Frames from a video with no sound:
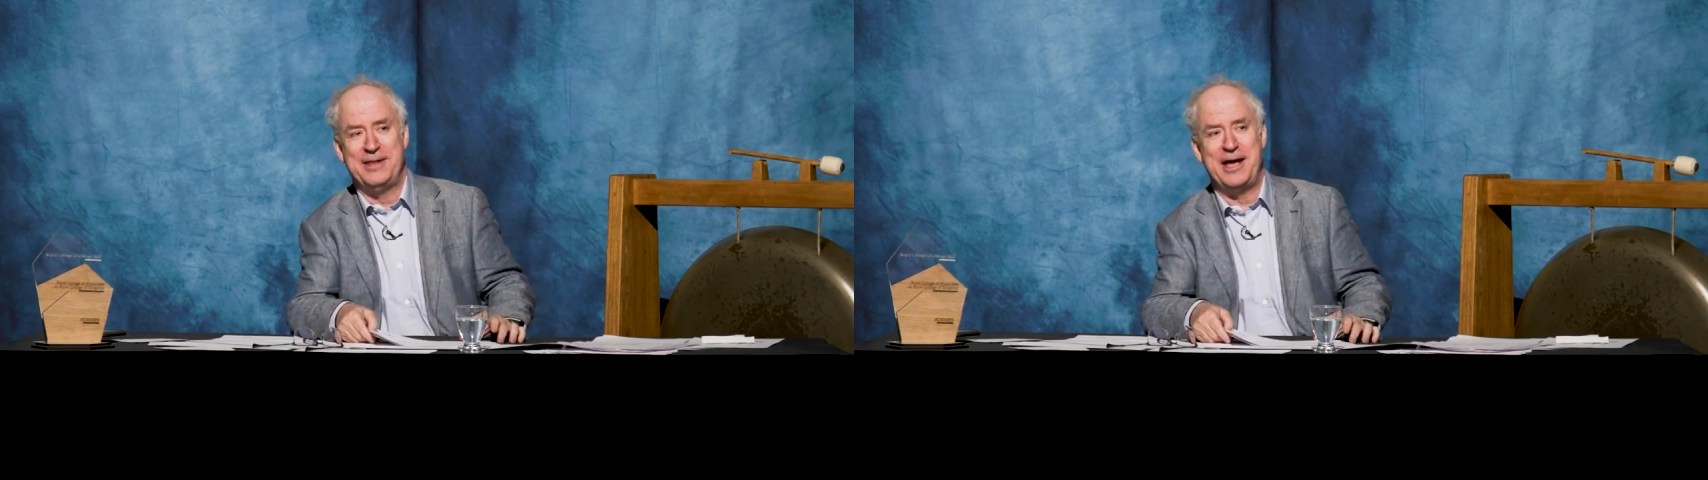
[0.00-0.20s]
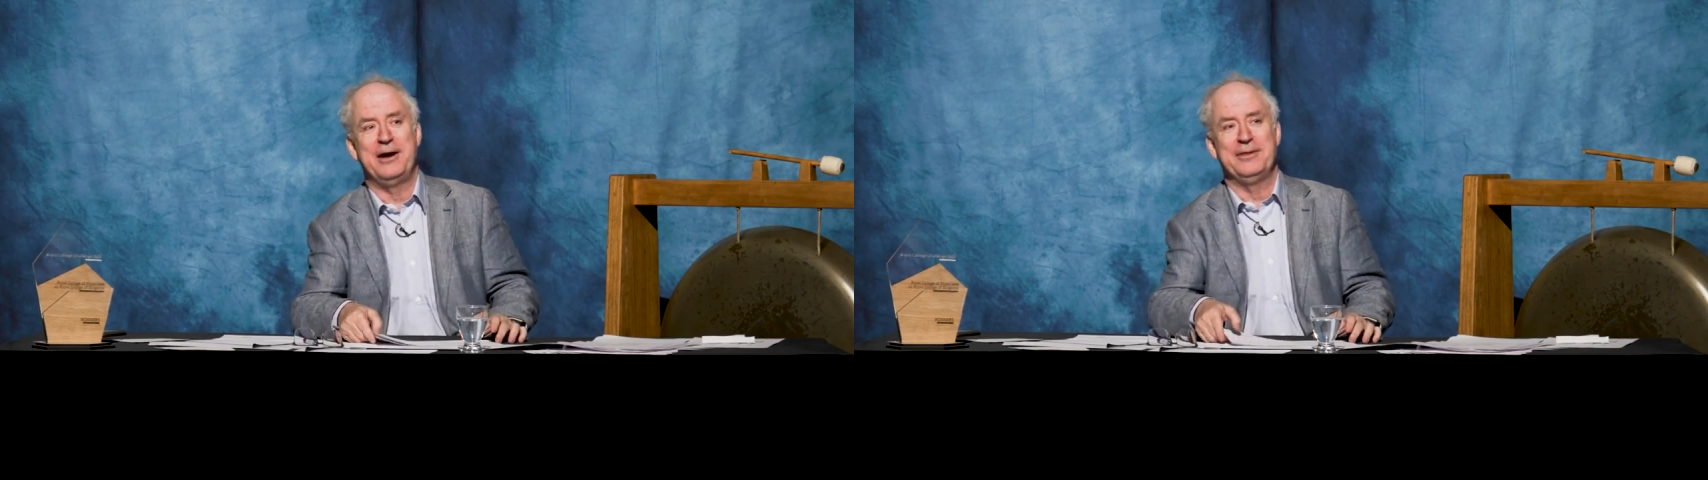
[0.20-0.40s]

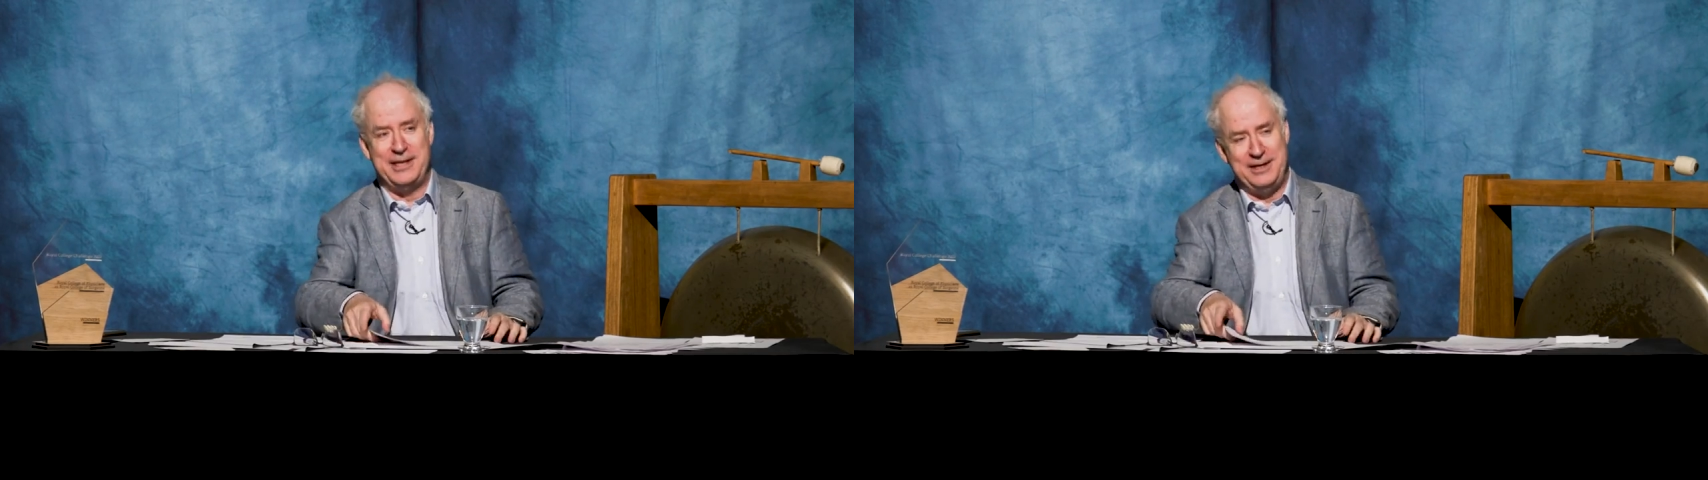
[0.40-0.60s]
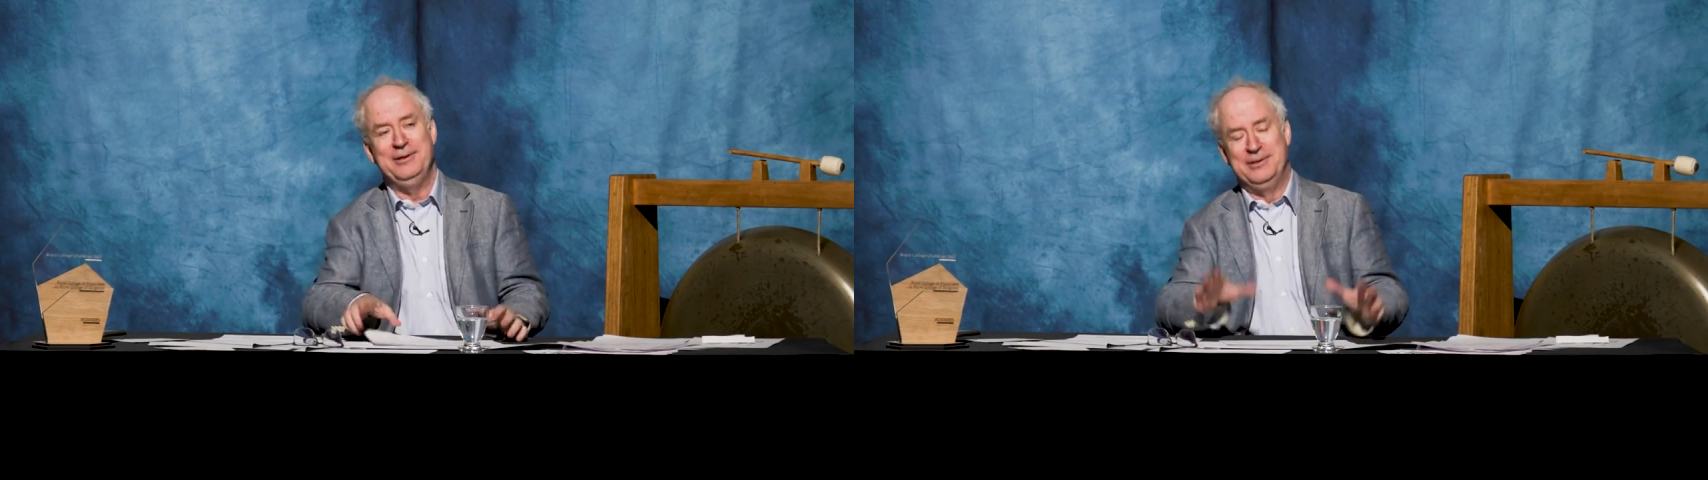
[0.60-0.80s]
They are
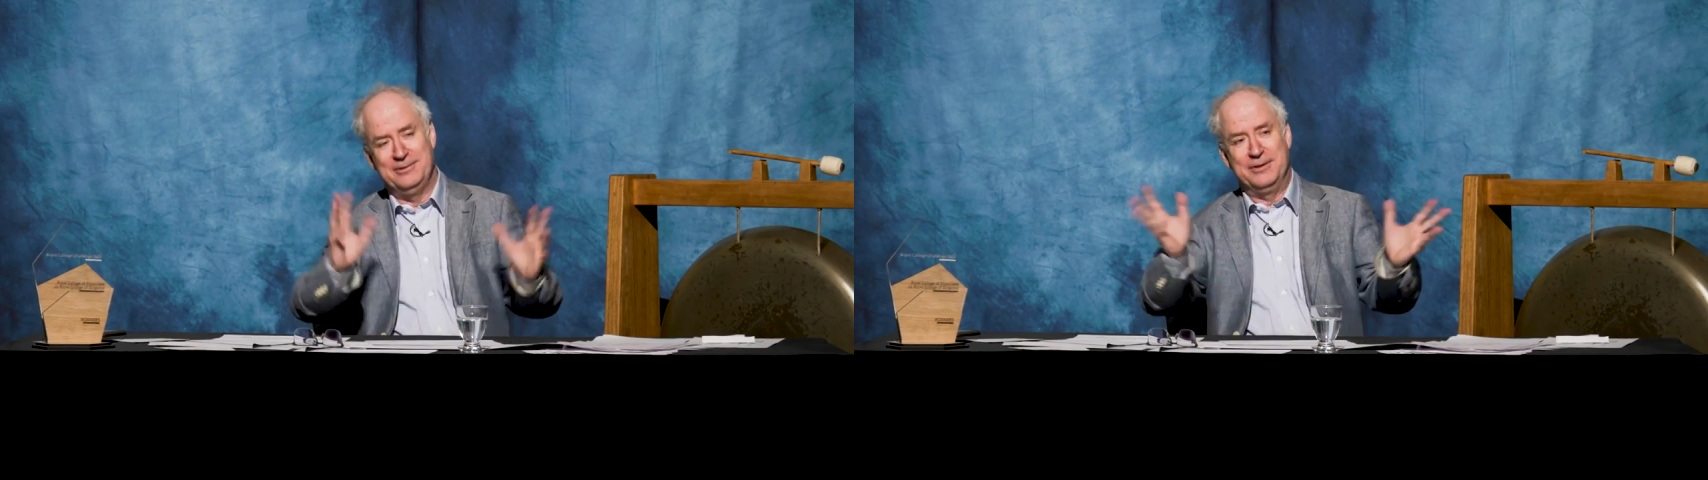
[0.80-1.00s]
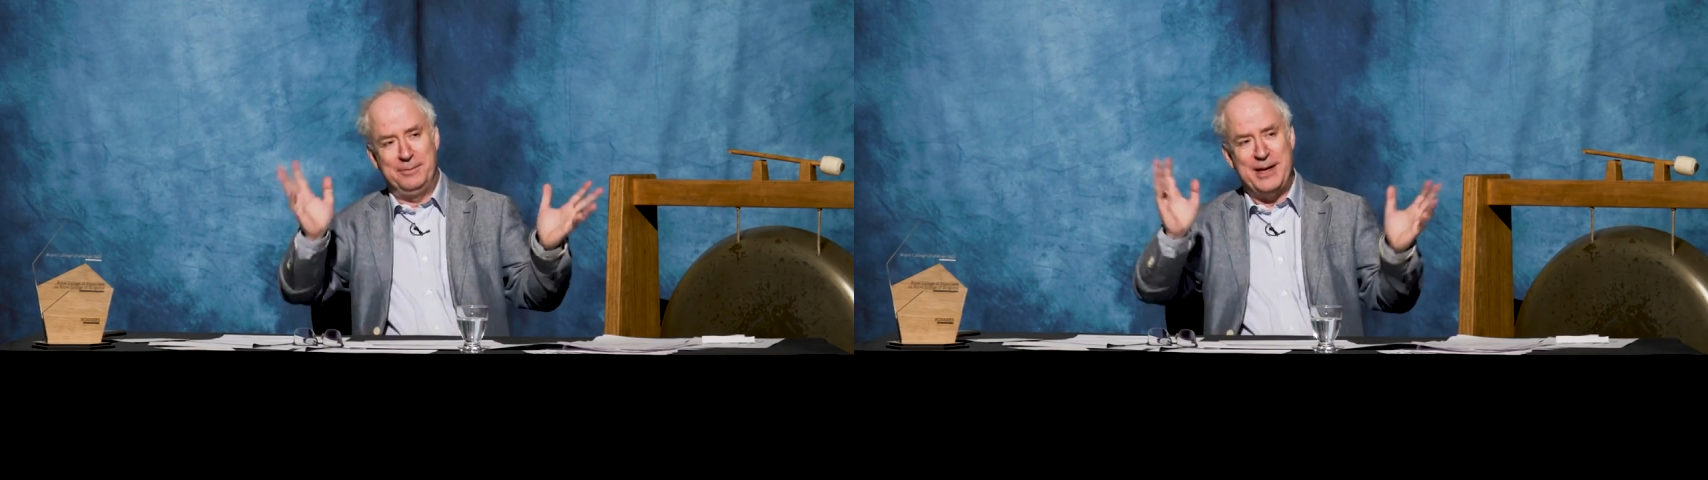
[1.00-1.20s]
the
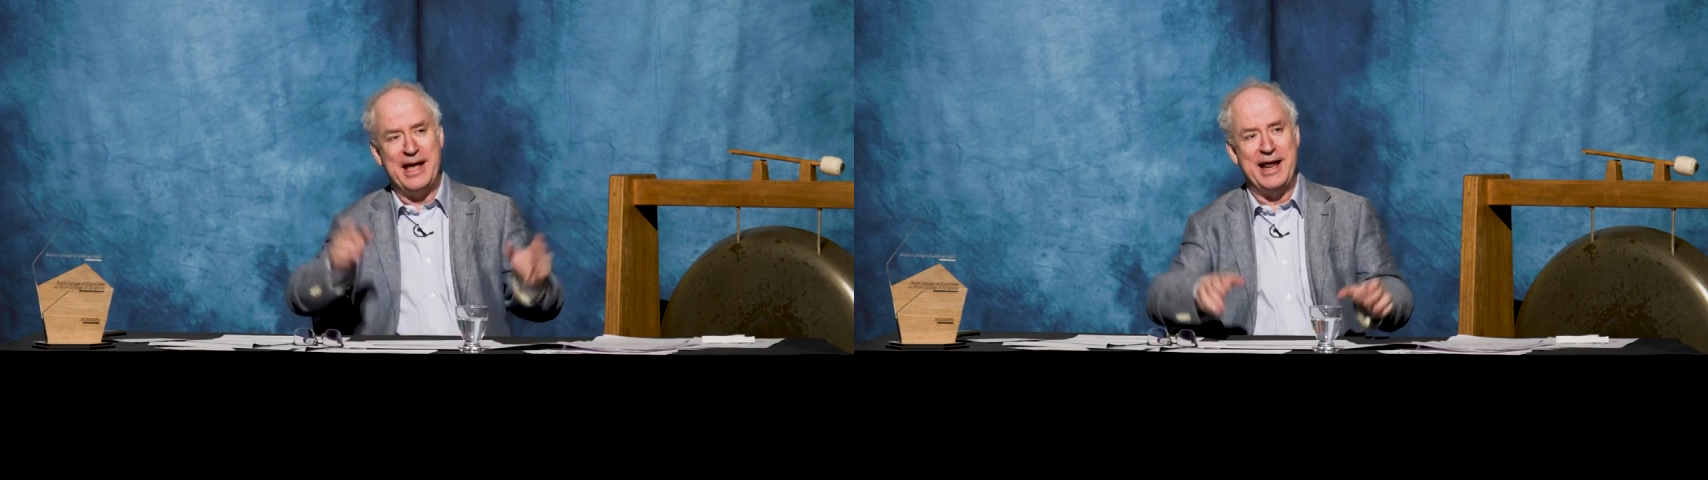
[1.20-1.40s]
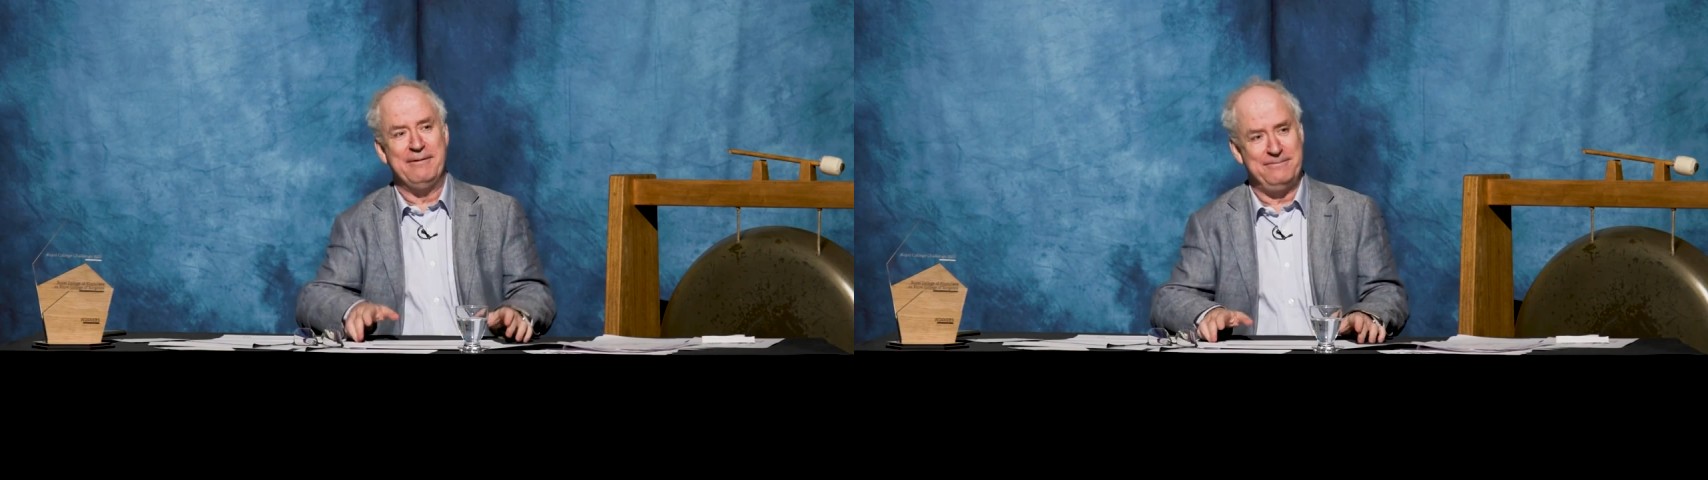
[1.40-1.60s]
the
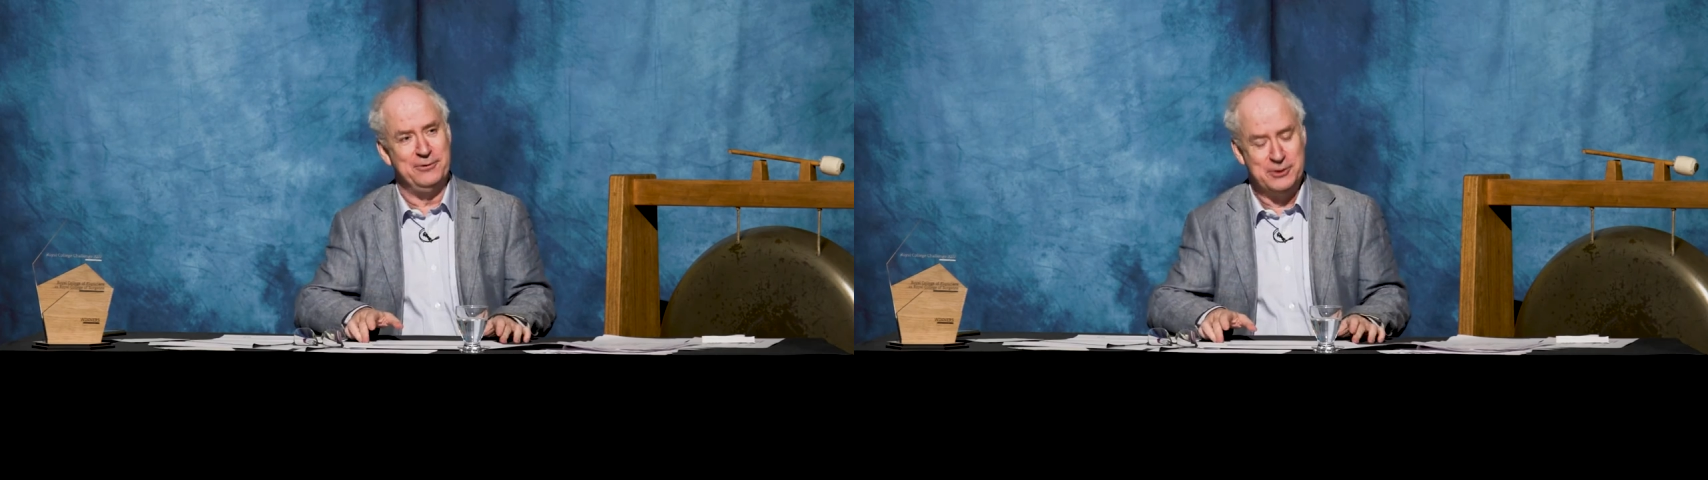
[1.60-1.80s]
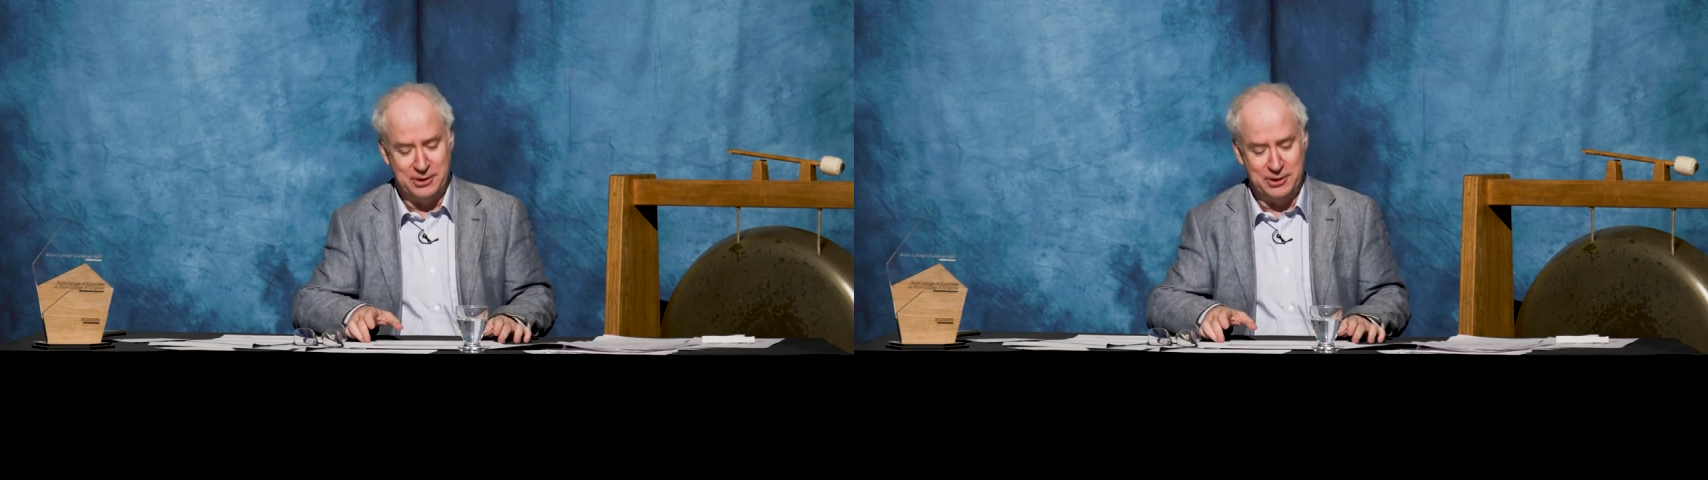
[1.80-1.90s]
BNF or